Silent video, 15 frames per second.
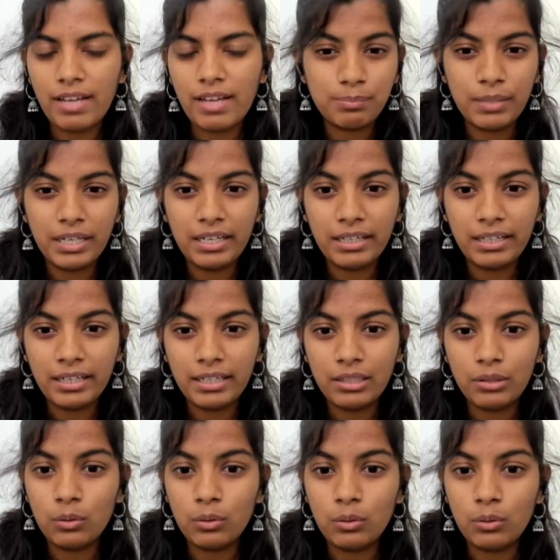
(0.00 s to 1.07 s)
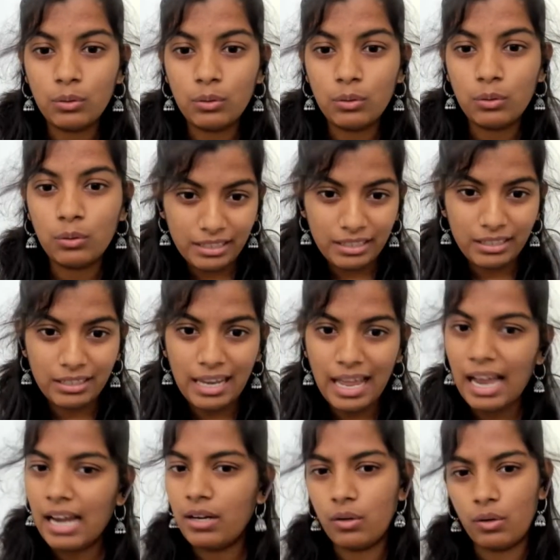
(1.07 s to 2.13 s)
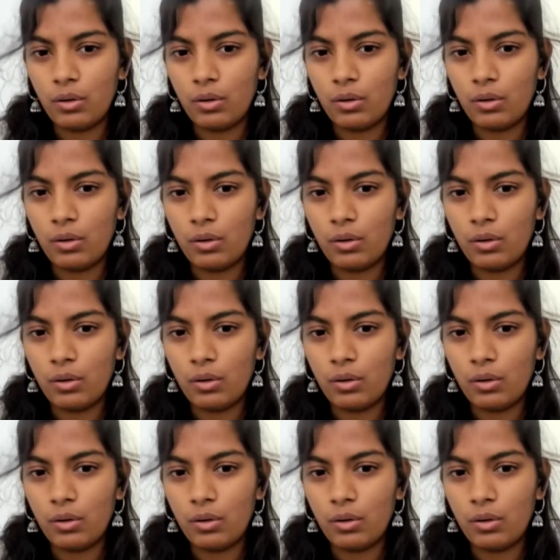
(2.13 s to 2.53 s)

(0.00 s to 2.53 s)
and clearly explaining it to both technical